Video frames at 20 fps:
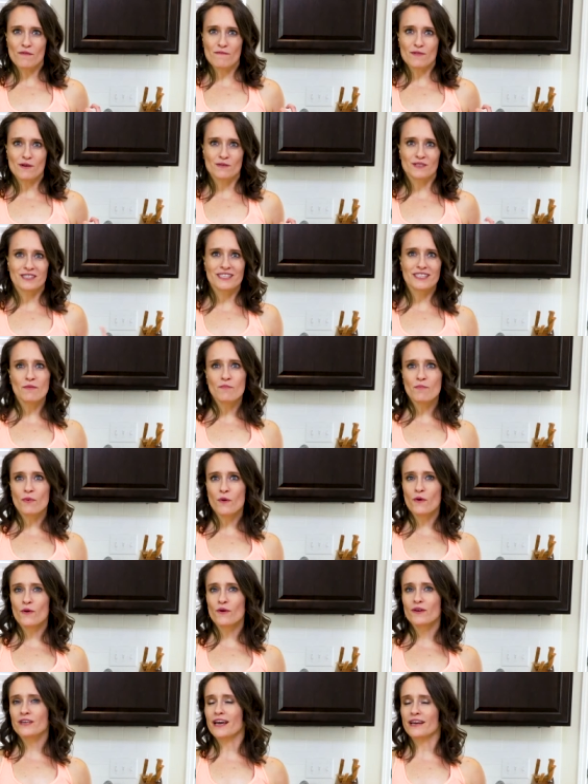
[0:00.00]
of those
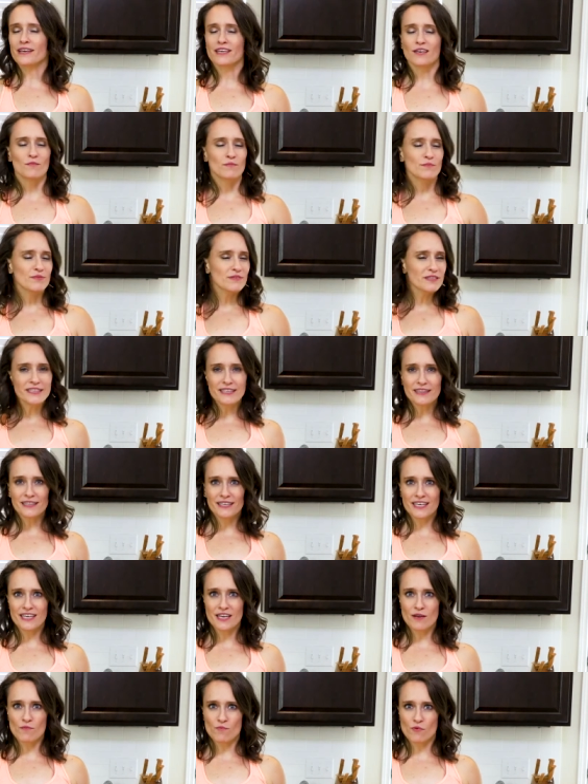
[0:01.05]
simple yet
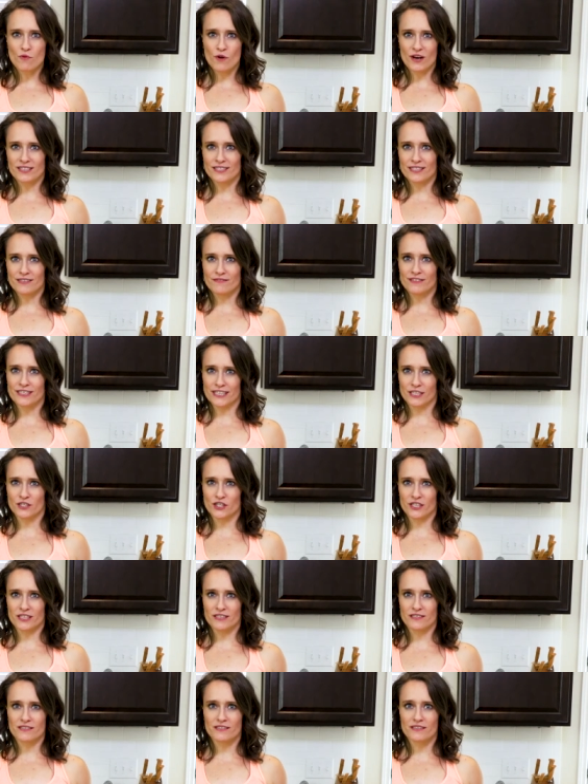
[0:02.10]
completely impressive
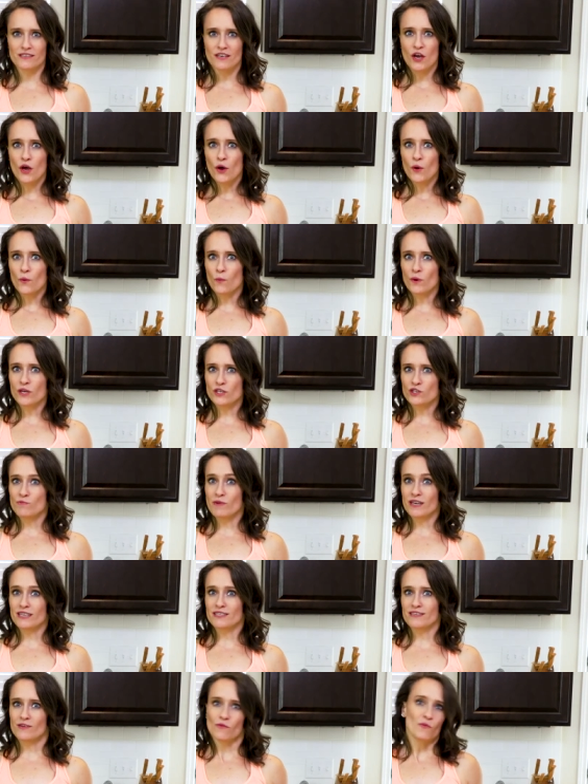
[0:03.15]
dishes, which
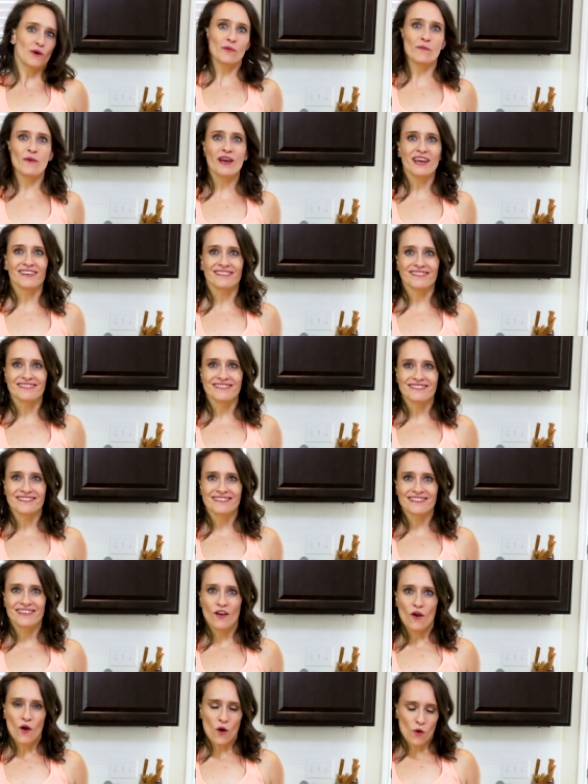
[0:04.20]
makes it a win-win.
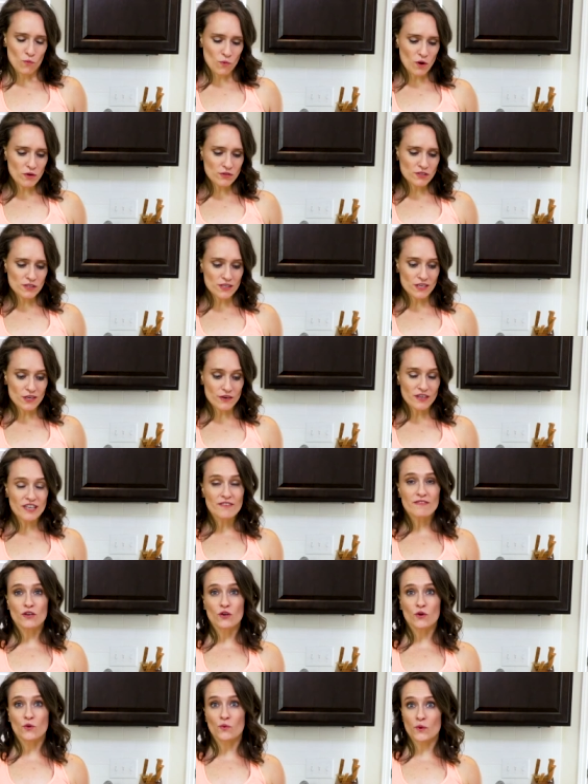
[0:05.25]
Roasting or
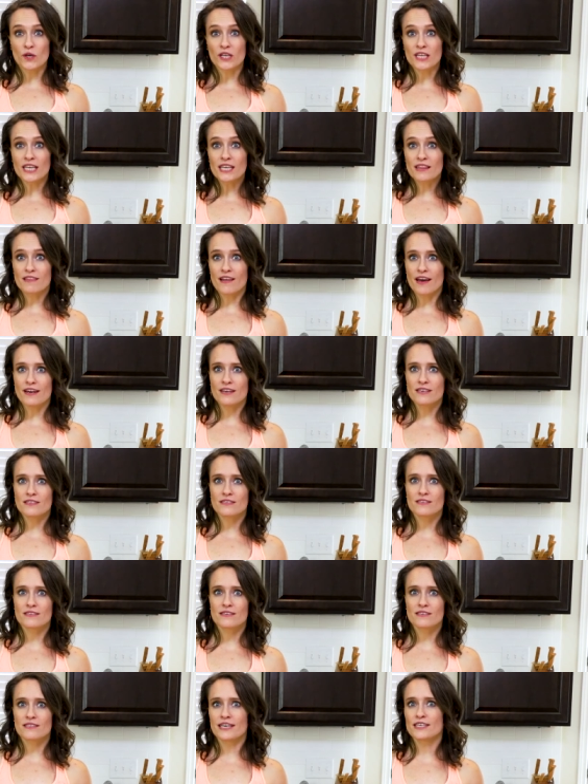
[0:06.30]
even grilling
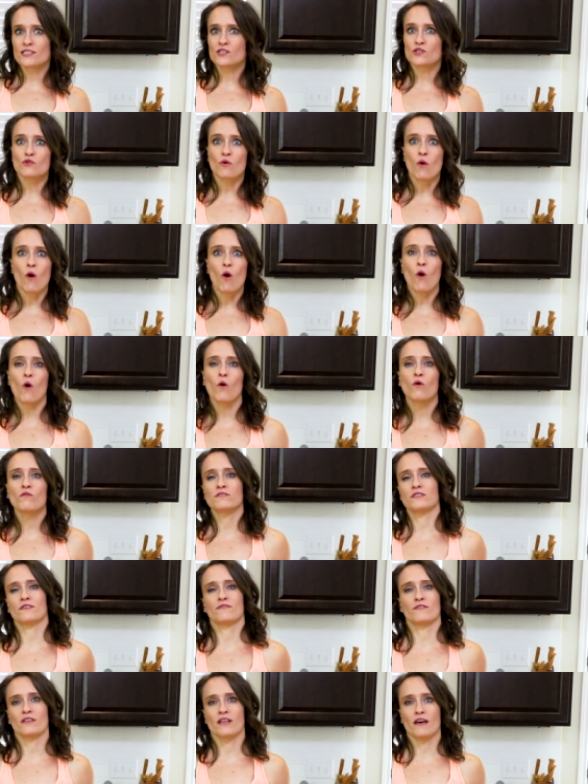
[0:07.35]
lettuce takes it to a whole
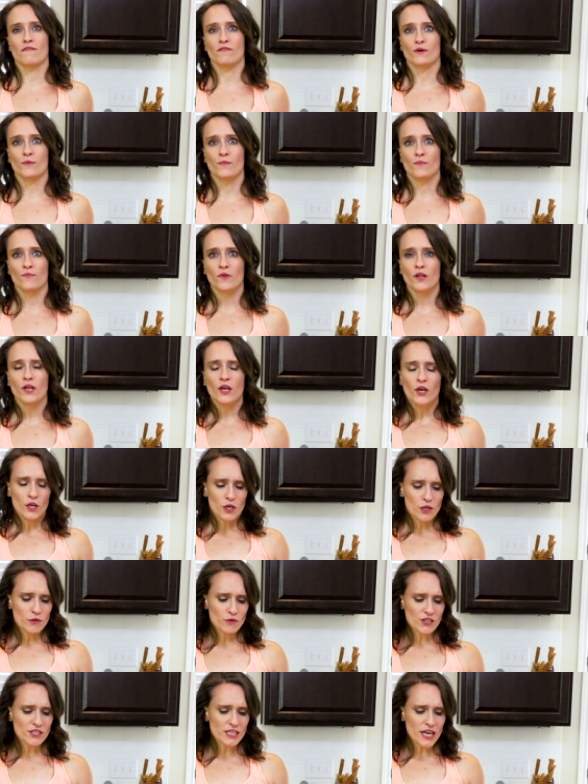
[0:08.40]
different level.
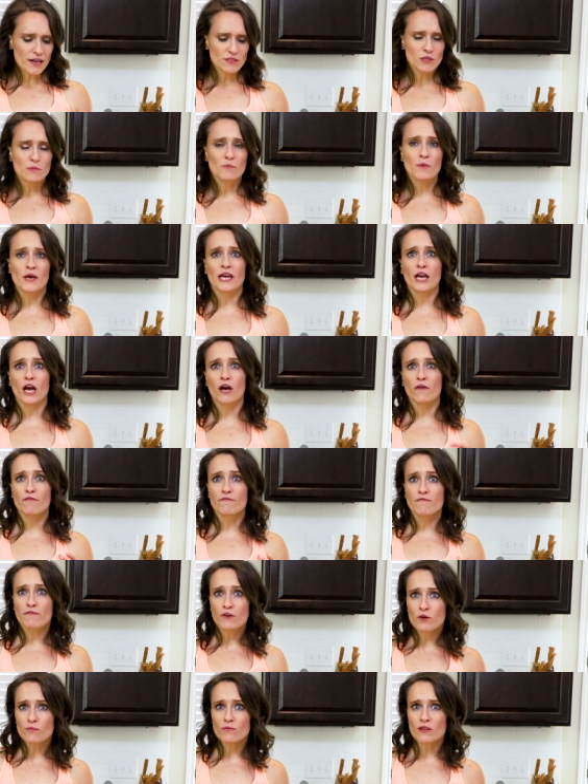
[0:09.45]
You just have to pick a
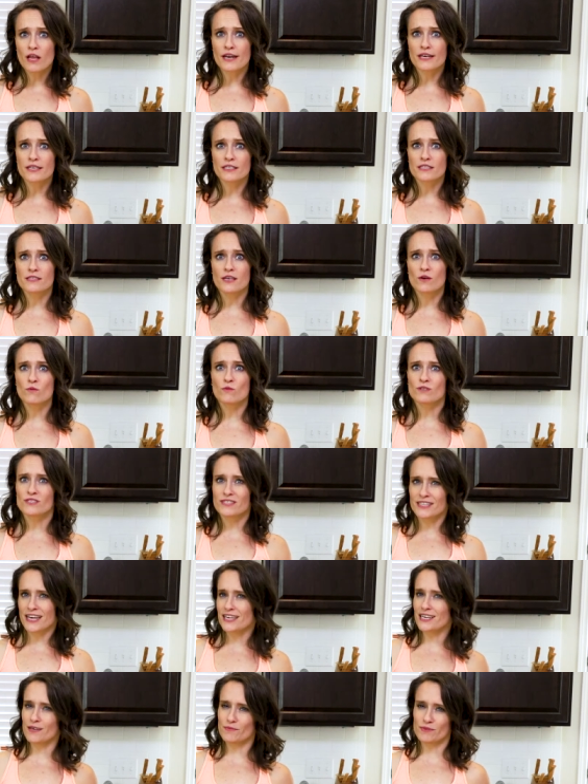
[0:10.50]
firm lettuce that will
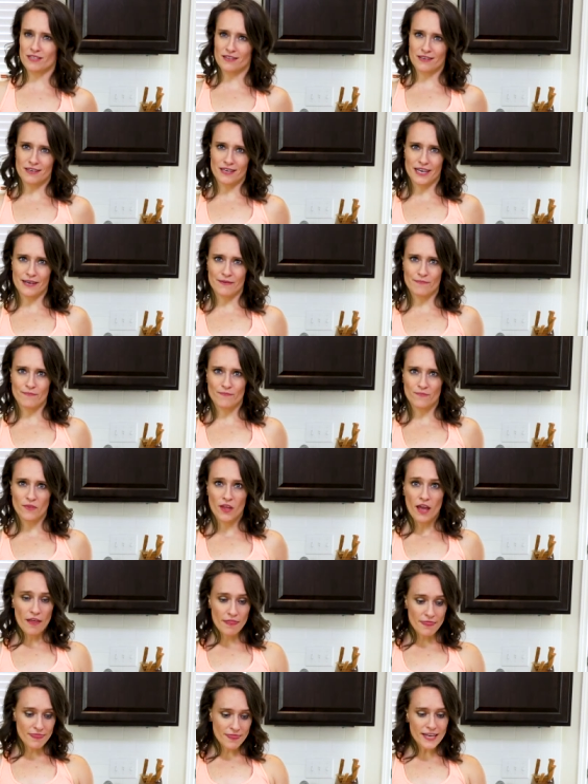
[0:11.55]
stand up to the heat.
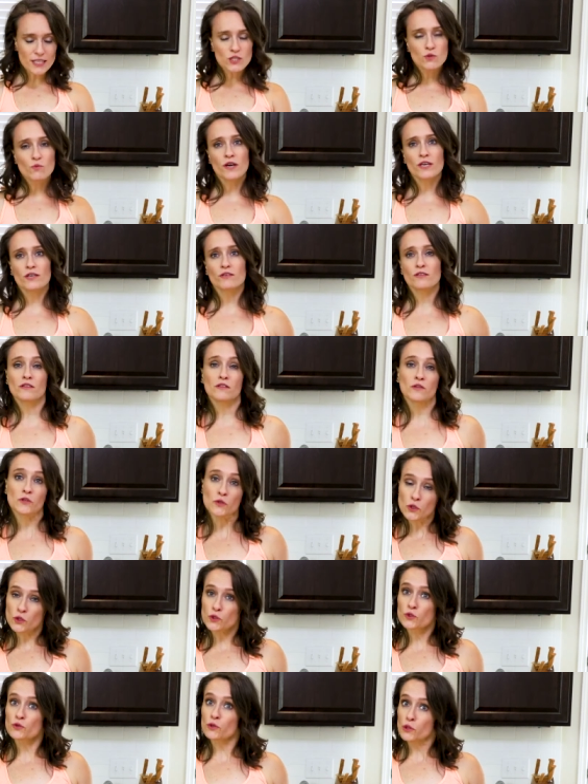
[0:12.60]
That's why
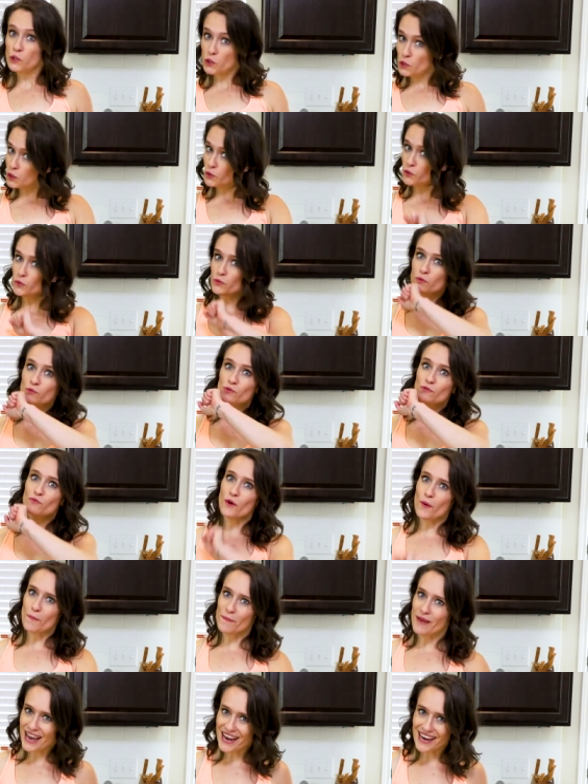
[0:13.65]
you, will lose
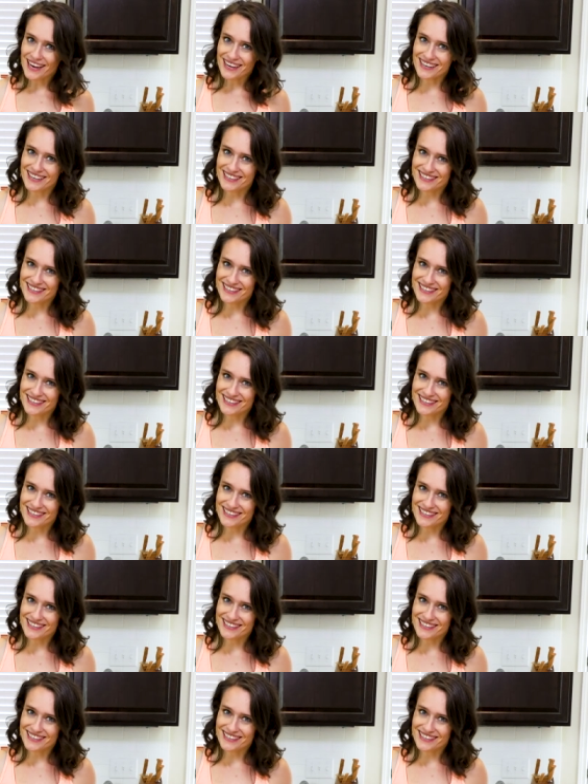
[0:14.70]
romaine